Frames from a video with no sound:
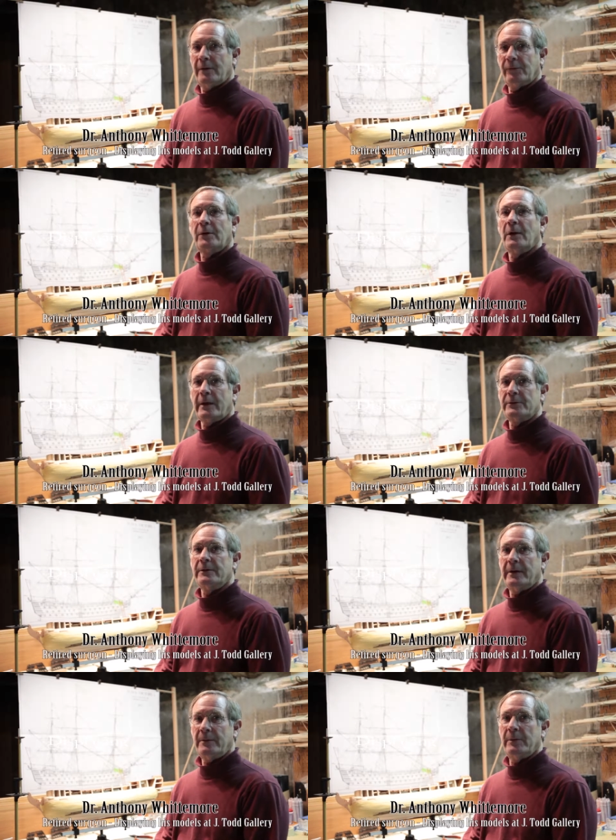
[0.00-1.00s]
as a
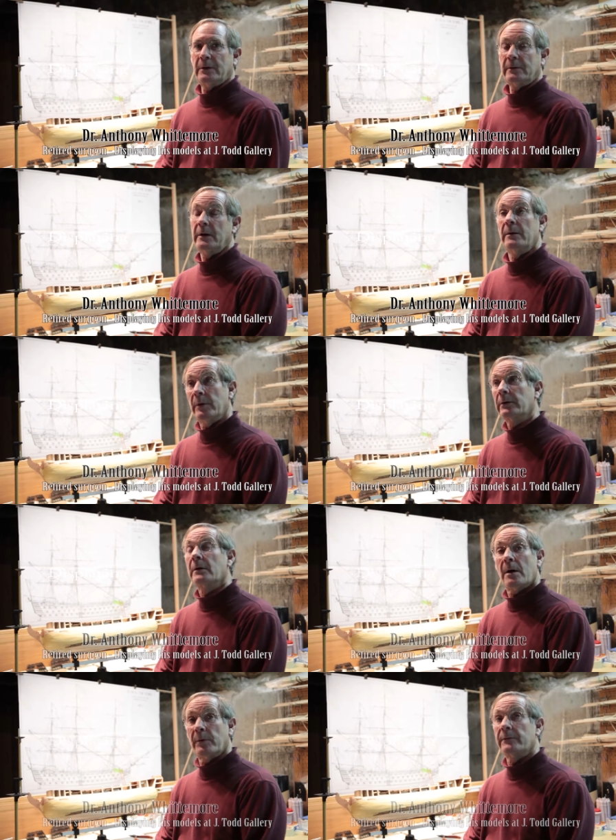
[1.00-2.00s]
collection that he built, and he built a
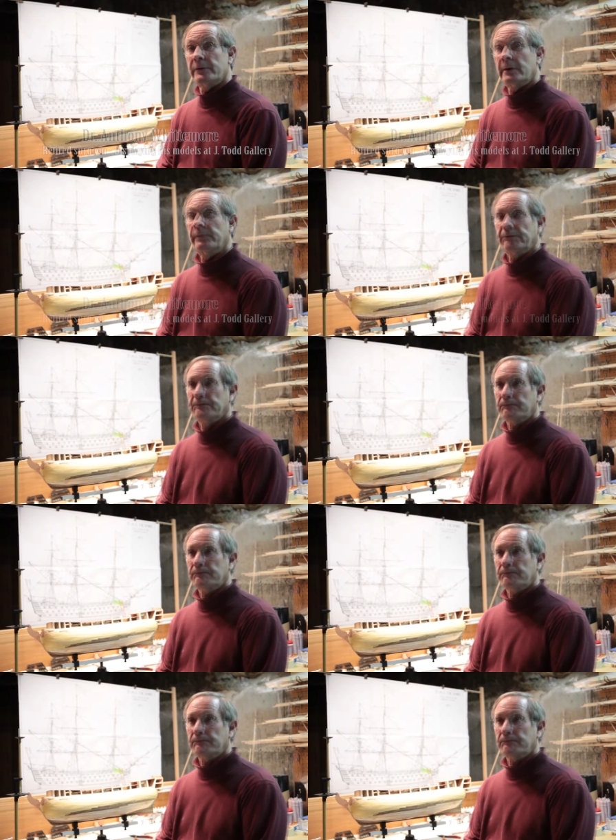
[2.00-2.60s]
couple of ships.